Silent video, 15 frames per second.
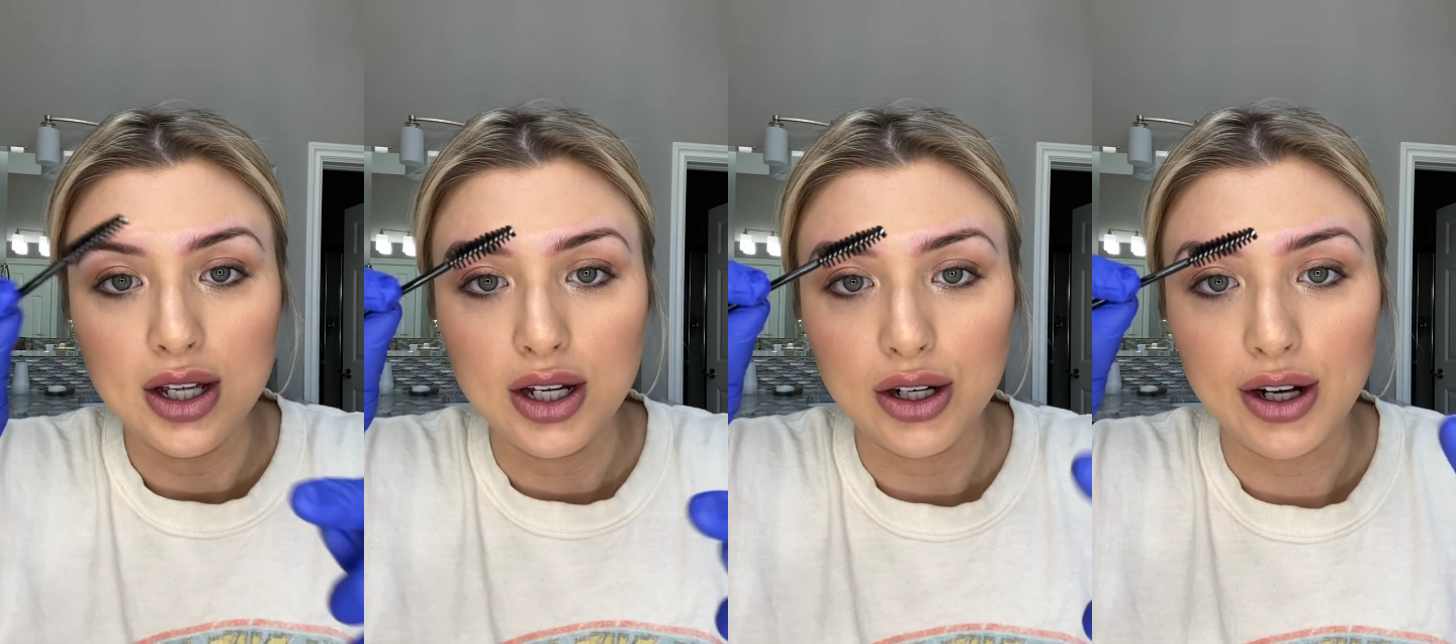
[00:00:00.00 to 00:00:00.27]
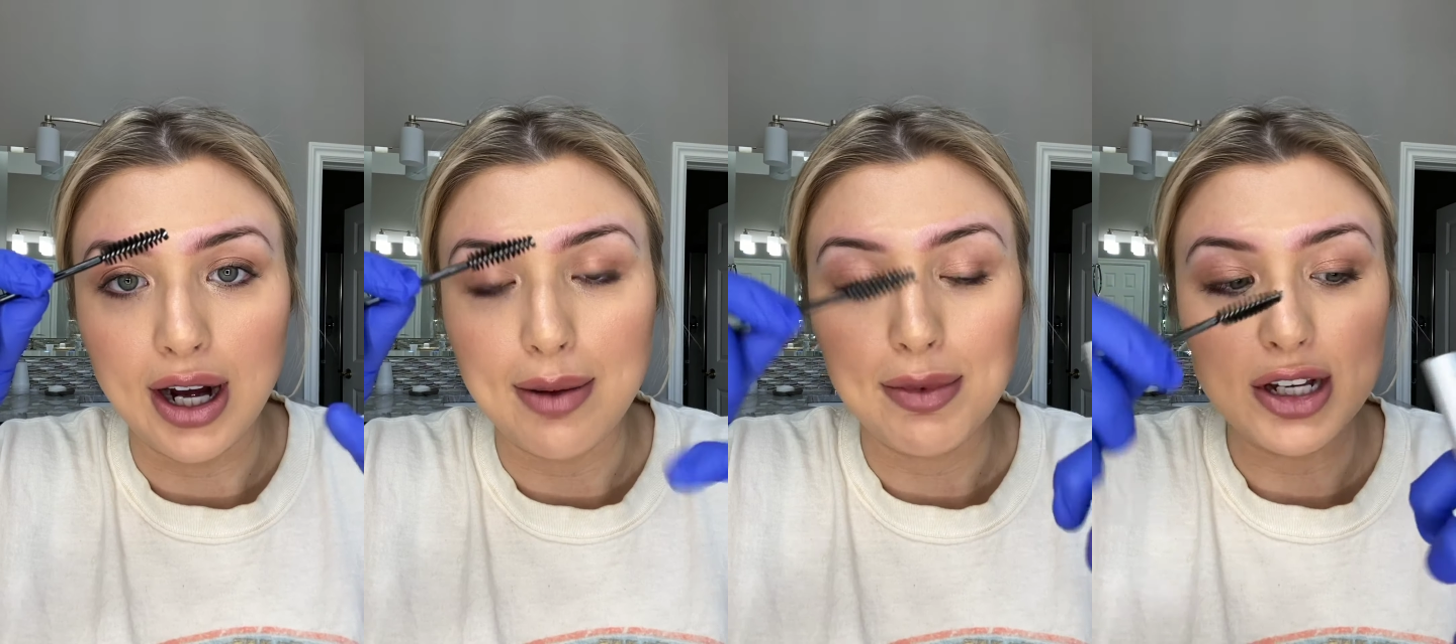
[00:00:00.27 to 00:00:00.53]

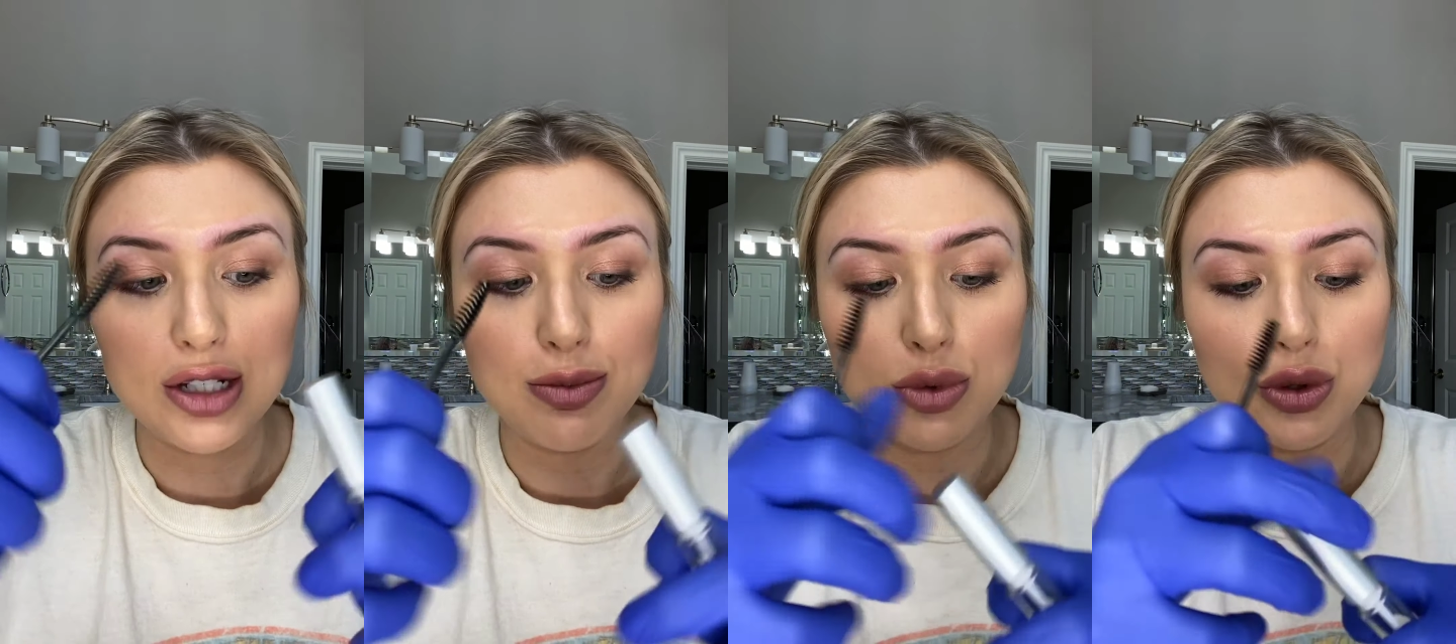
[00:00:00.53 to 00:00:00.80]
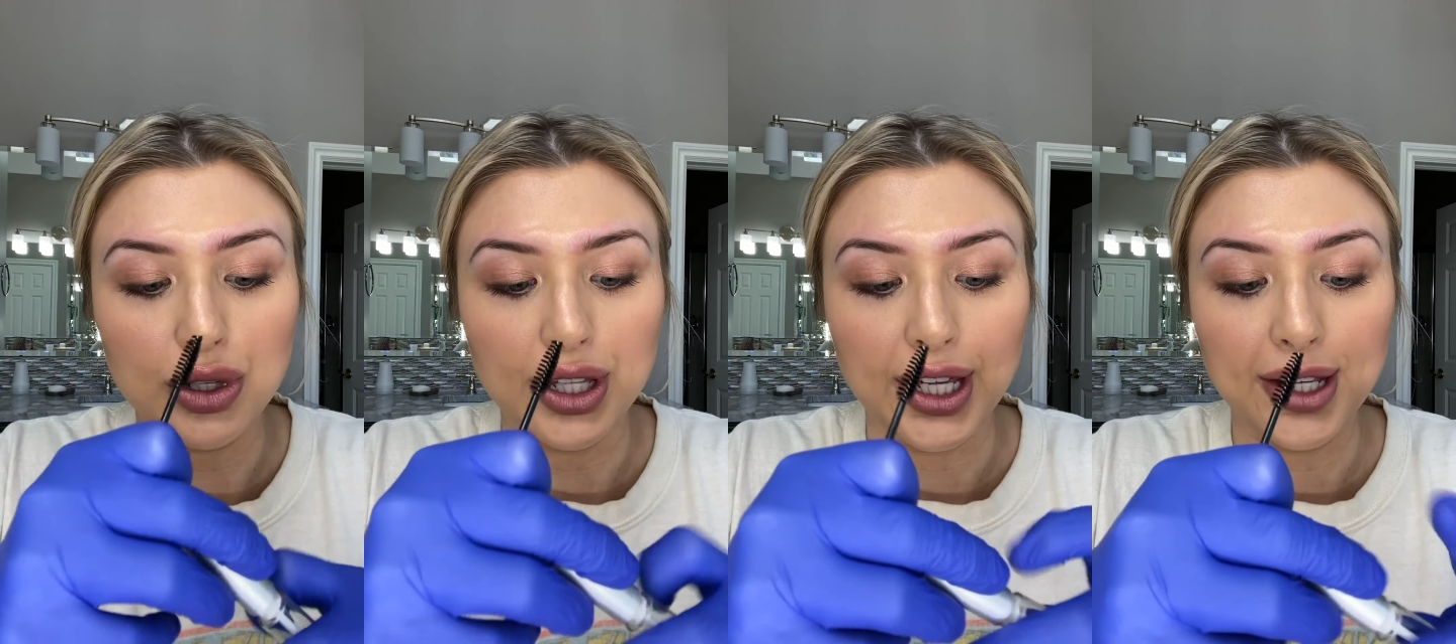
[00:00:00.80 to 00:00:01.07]
grab my
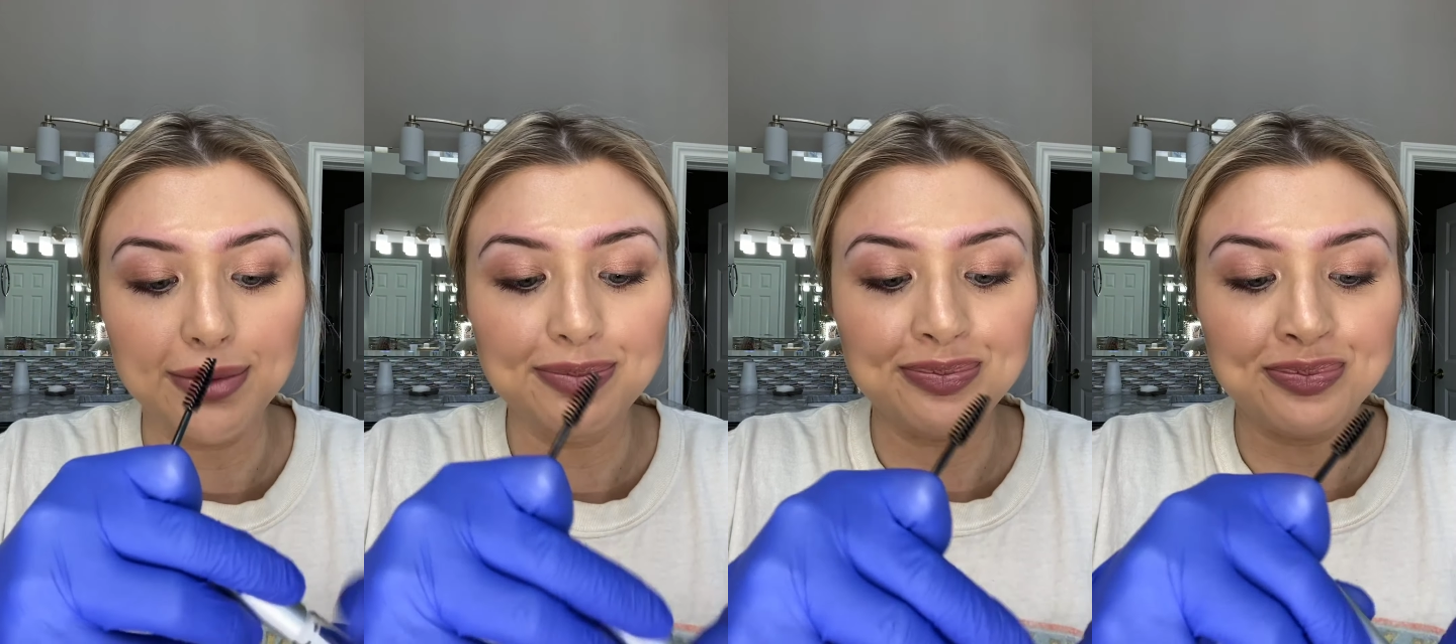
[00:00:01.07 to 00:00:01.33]
spoolie,